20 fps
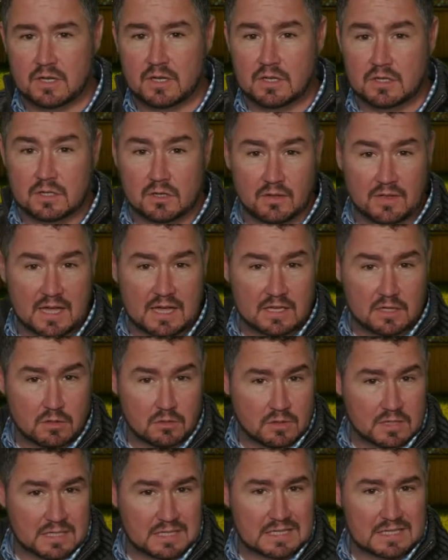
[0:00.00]
so that you
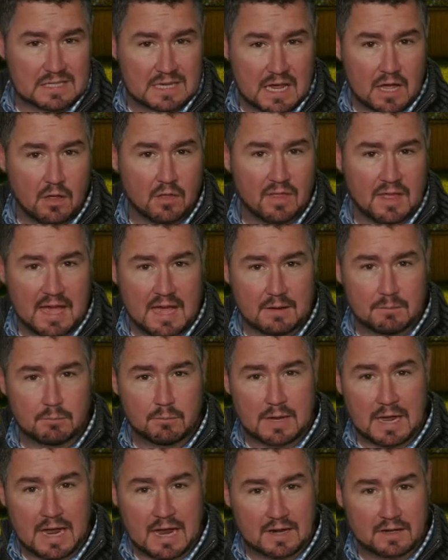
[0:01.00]
can sell that
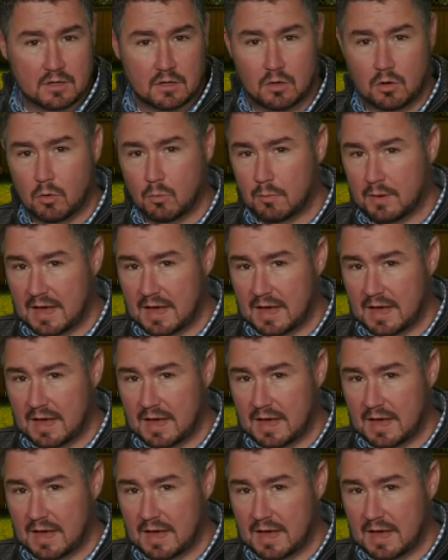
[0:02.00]
patio,